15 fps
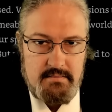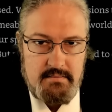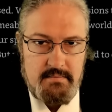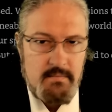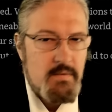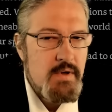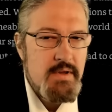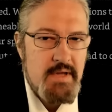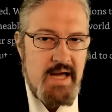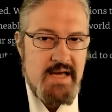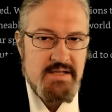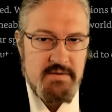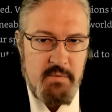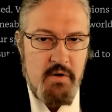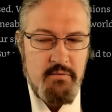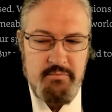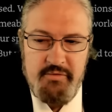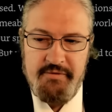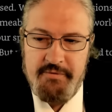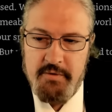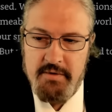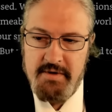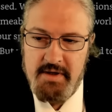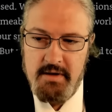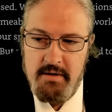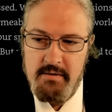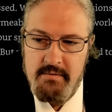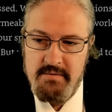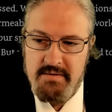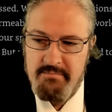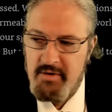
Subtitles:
One last quote before the close.